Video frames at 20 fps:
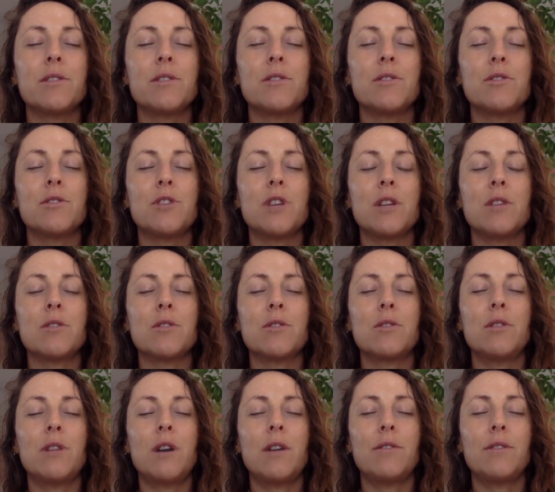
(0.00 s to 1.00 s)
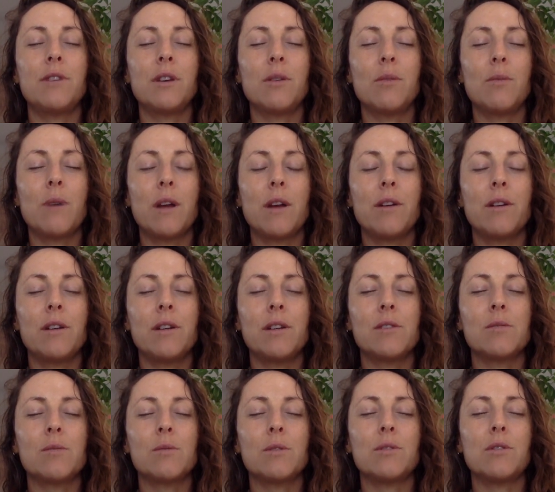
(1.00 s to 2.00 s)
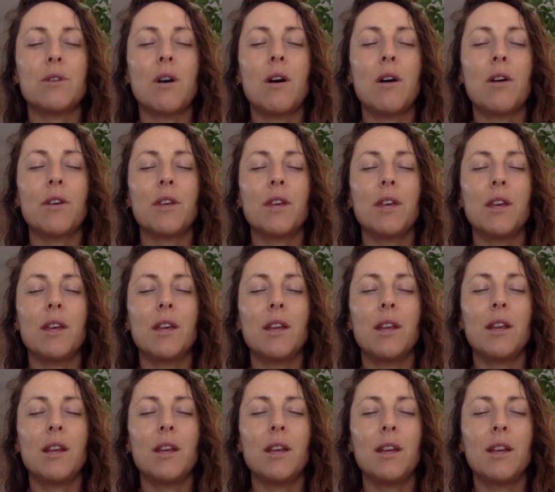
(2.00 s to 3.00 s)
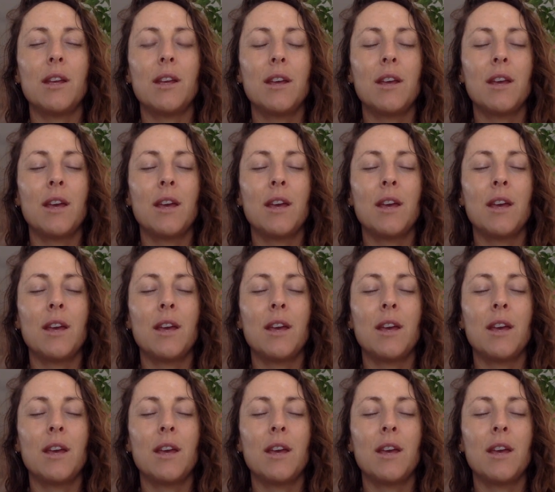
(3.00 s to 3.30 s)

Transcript: this gentle, loving awareness, we're talking in it,